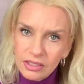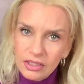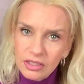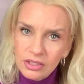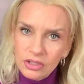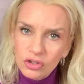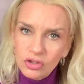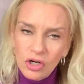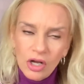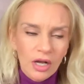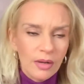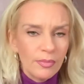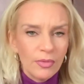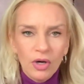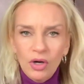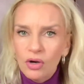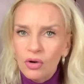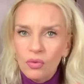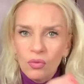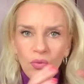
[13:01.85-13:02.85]

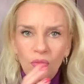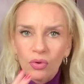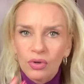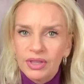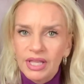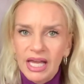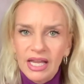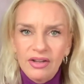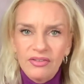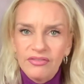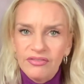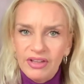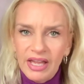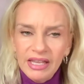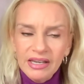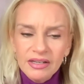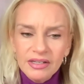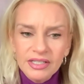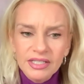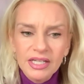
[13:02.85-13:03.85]
trauma or that
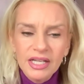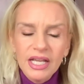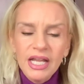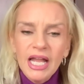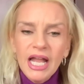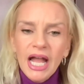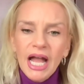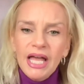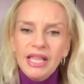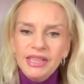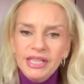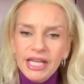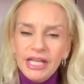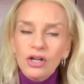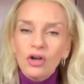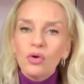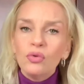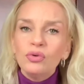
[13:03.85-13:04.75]
event. And then go